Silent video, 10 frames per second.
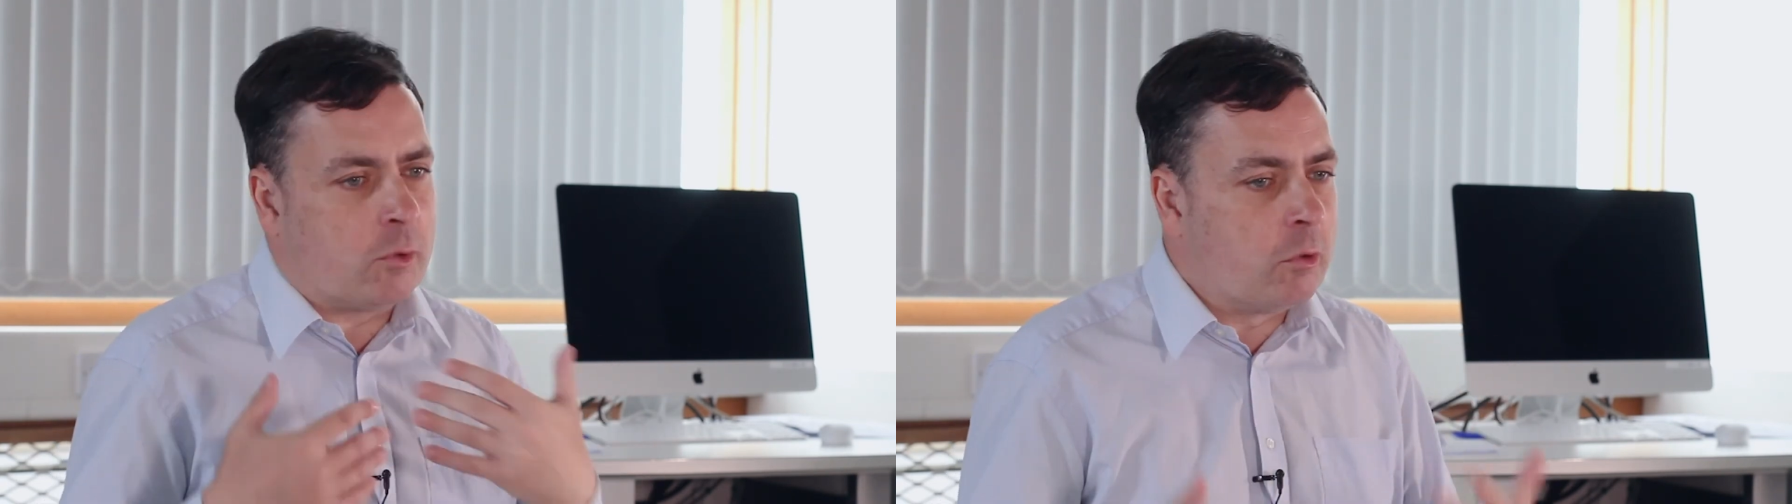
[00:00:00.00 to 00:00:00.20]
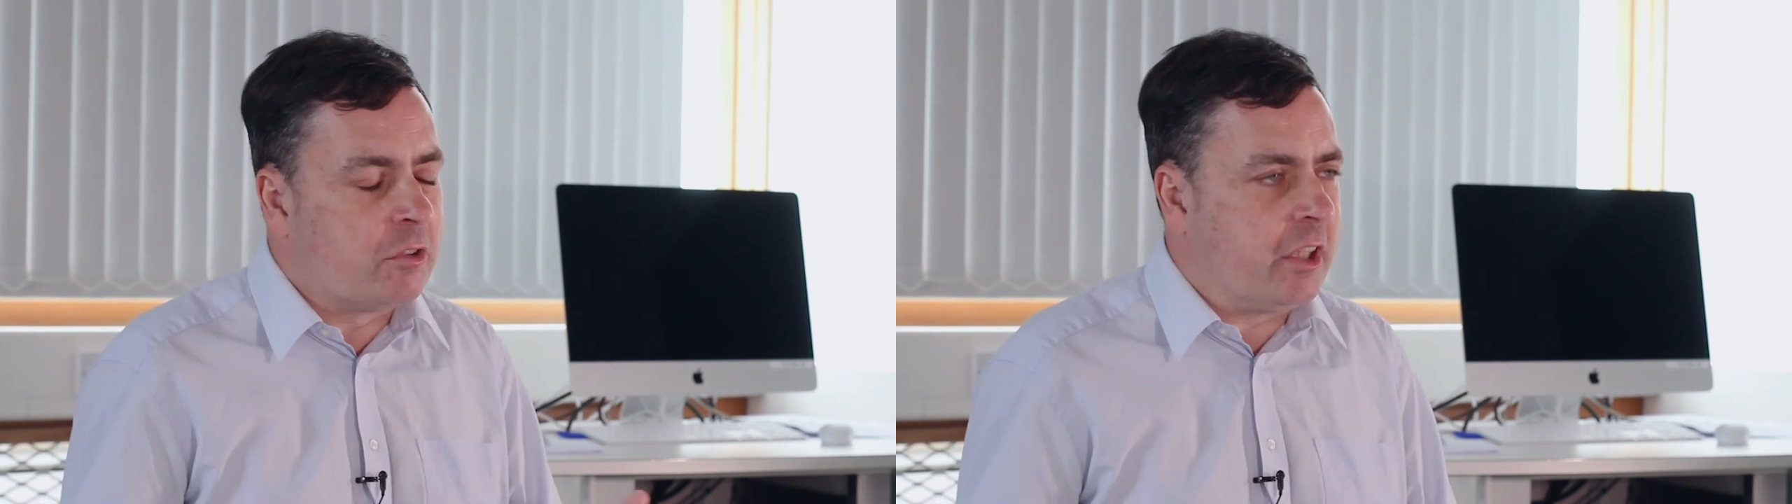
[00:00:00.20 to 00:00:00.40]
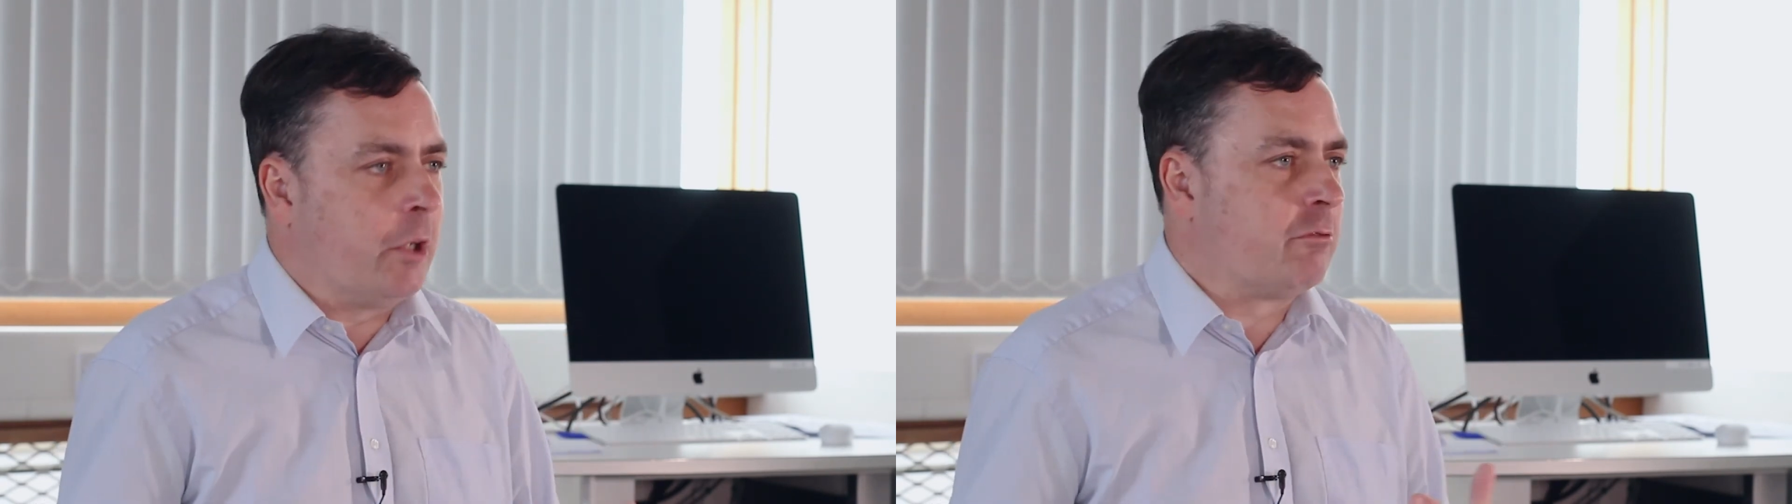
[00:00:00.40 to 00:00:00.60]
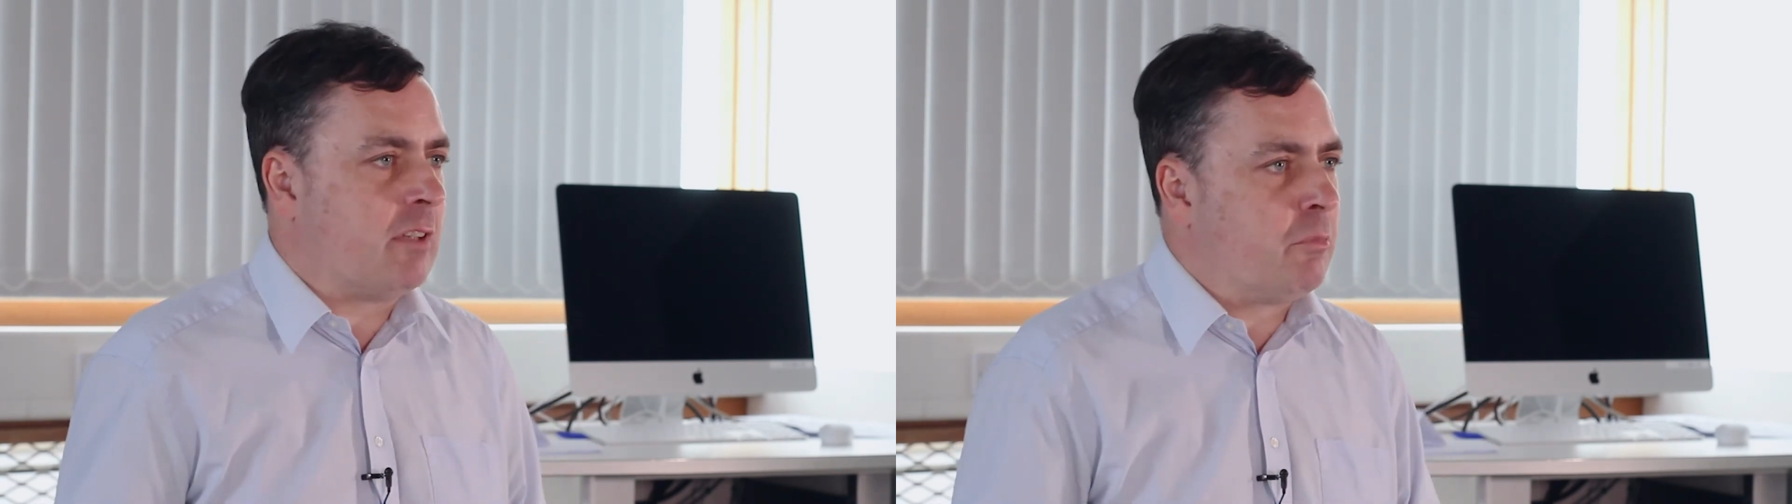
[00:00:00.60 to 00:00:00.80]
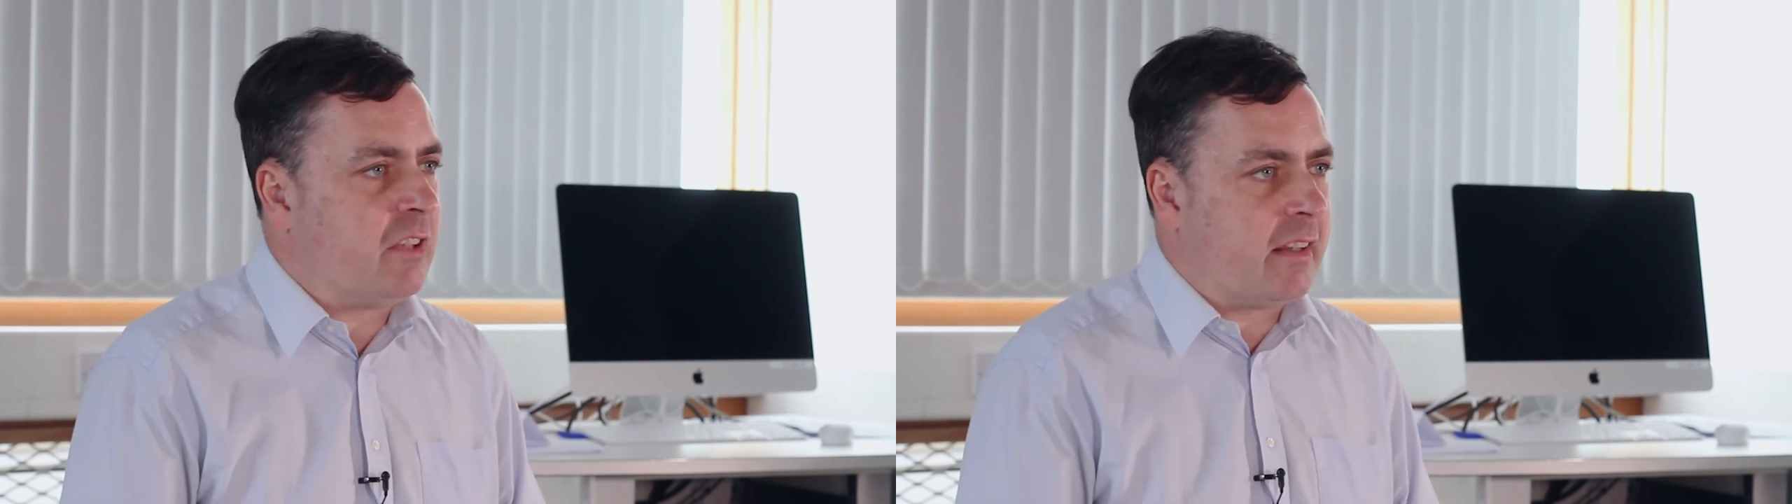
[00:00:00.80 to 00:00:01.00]
audio to
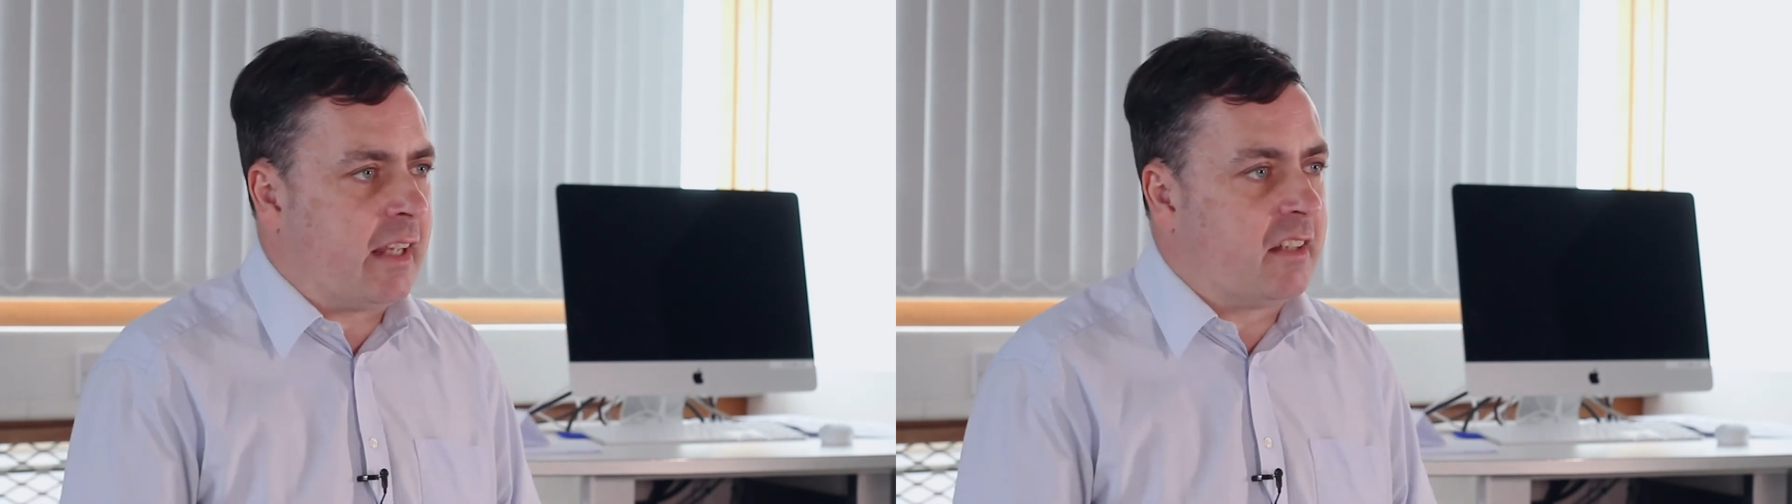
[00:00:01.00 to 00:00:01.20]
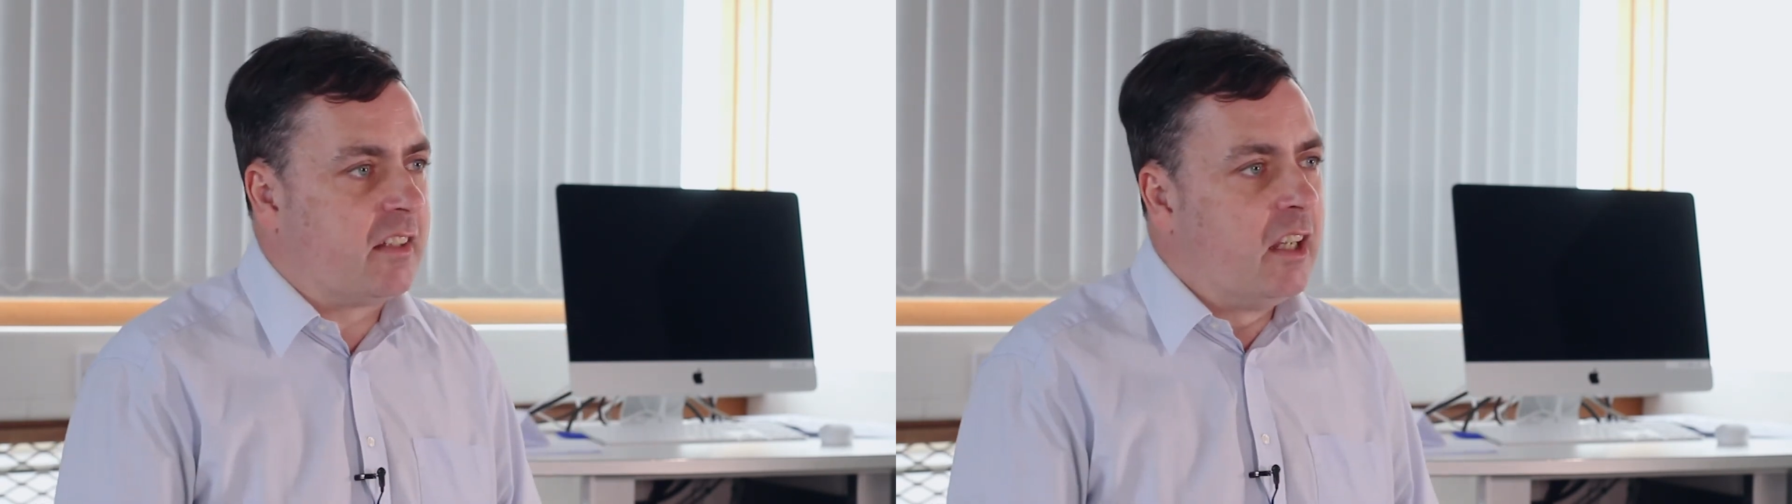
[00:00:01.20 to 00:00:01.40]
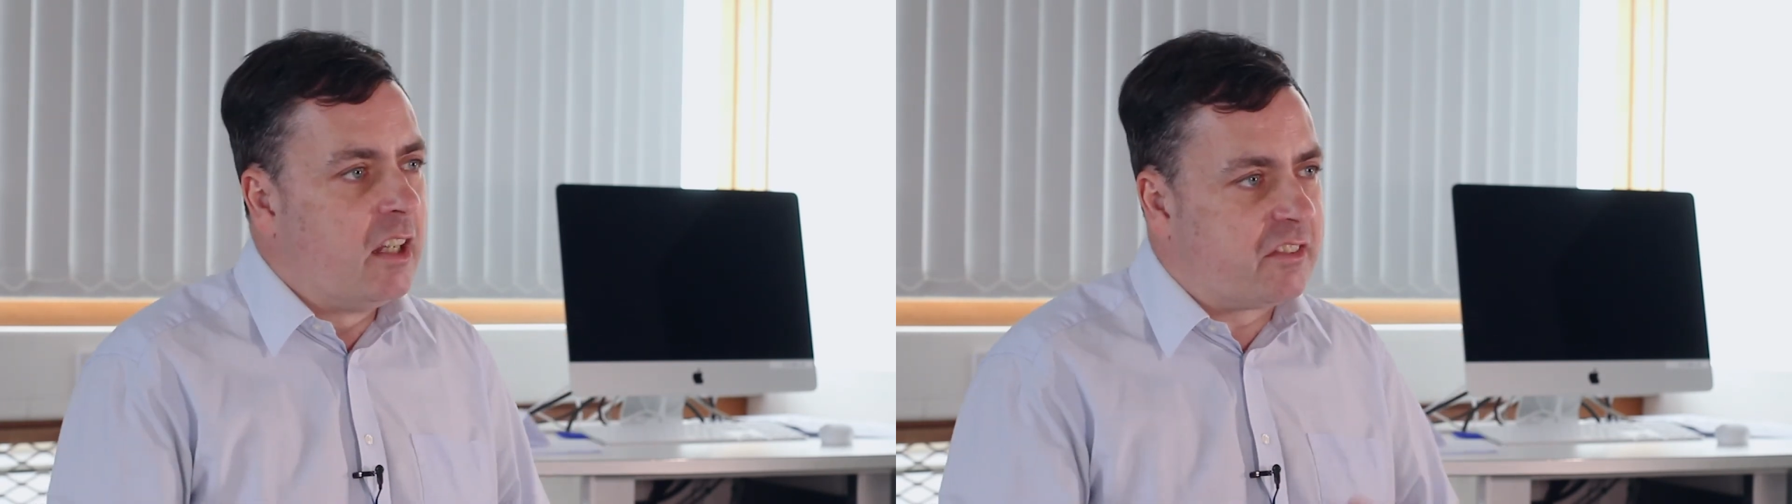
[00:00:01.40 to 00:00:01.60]
represent that.